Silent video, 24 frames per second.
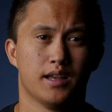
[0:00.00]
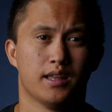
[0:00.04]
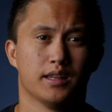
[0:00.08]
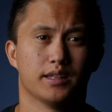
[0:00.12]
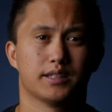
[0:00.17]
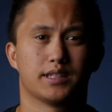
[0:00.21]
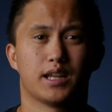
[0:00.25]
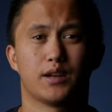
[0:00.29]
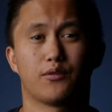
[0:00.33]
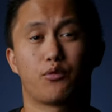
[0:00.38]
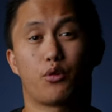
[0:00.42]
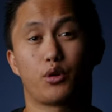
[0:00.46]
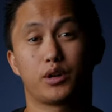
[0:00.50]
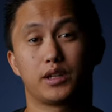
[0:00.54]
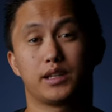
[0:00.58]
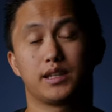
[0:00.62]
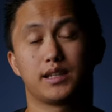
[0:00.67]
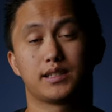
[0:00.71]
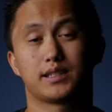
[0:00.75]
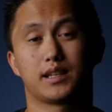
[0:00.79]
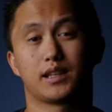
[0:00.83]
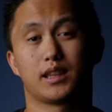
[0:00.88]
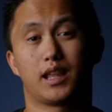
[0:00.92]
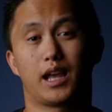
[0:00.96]
The
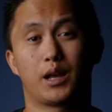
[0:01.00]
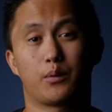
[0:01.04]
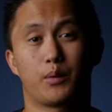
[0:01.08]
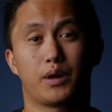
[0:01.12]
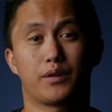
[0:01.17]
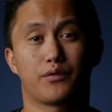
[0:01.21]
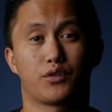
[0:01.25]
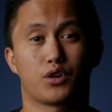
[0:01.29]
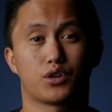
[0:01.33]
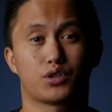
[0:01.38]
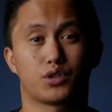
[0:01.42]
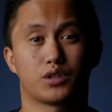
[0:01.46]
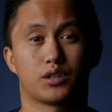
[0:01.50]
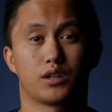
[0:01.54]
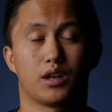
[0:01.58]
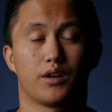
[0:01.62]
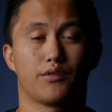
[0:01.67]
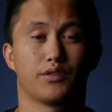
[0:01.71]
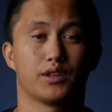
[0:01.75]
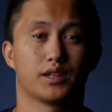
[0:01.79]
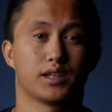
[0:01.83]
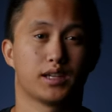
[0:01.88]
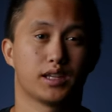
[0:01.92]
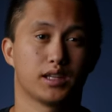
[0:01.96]
1040 is a lightweight version
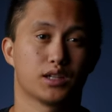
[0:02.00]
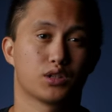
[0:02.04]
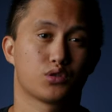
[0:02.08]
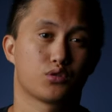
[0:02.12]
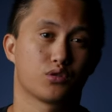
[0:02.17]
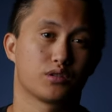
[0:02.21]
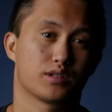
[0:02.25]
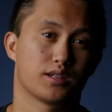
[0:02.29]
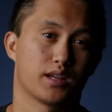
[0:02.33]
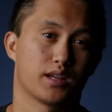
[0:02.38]
of the industry